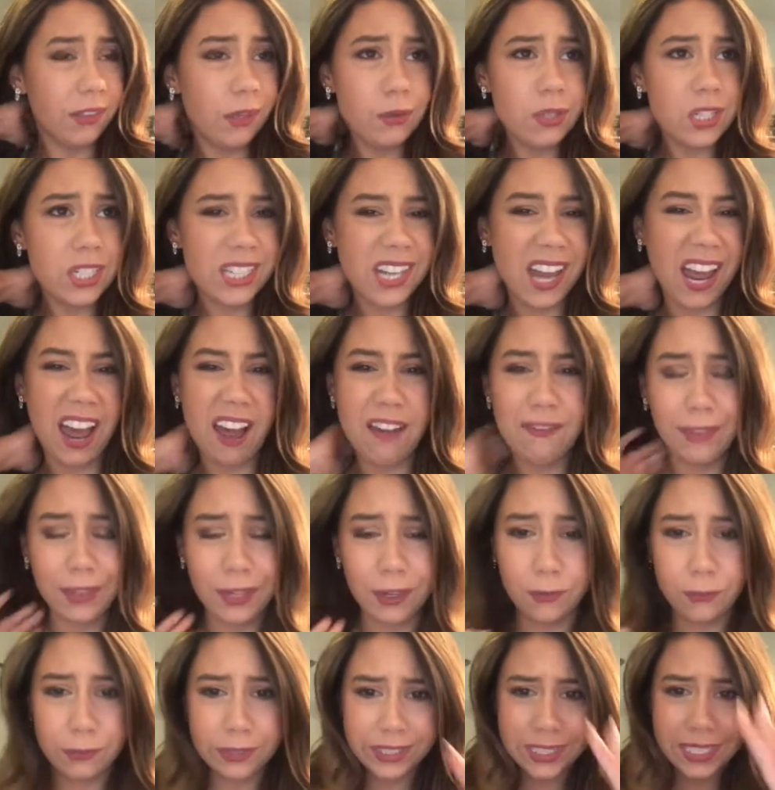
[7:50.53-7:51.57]
just have like
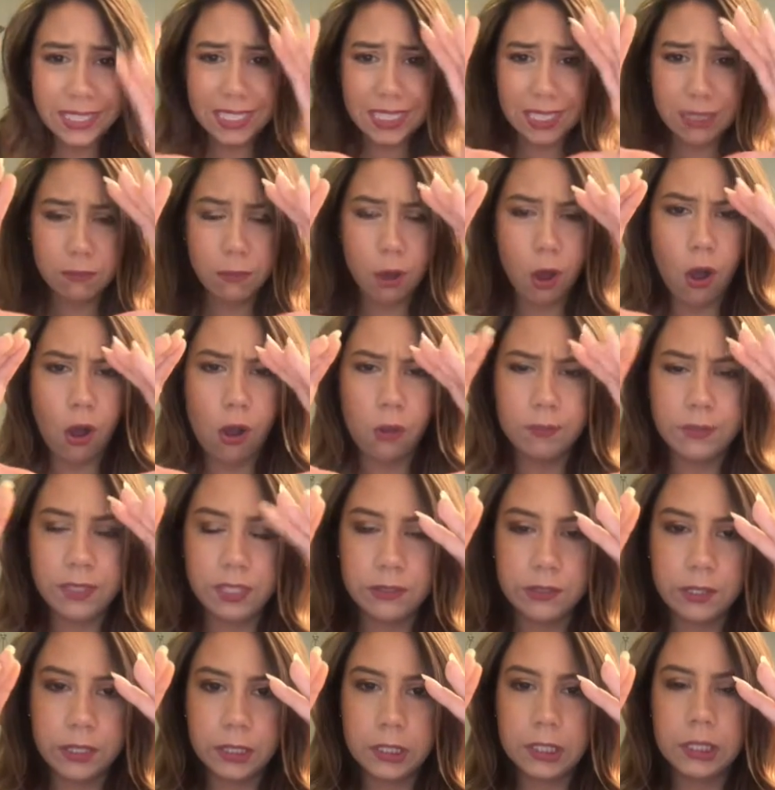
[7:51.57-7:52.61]
a really small
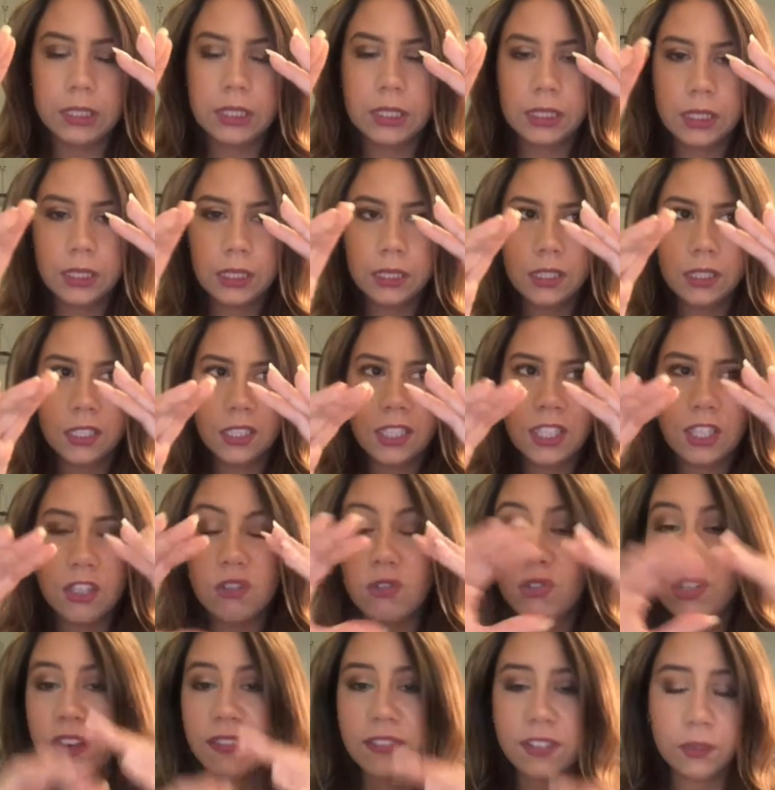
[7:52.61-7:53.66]
mirror, you
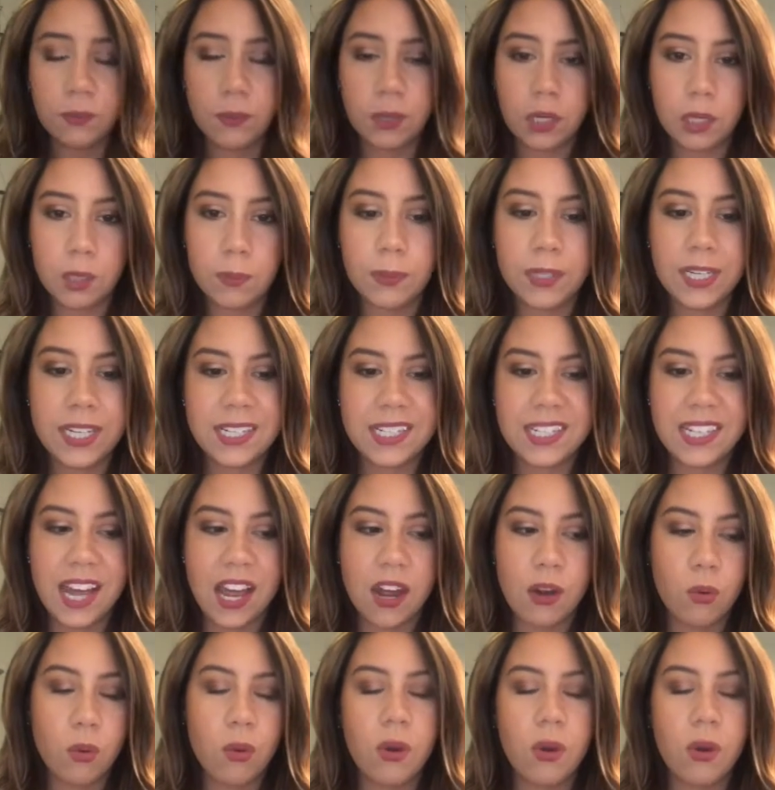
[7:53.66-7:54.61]
definitely want to replace that.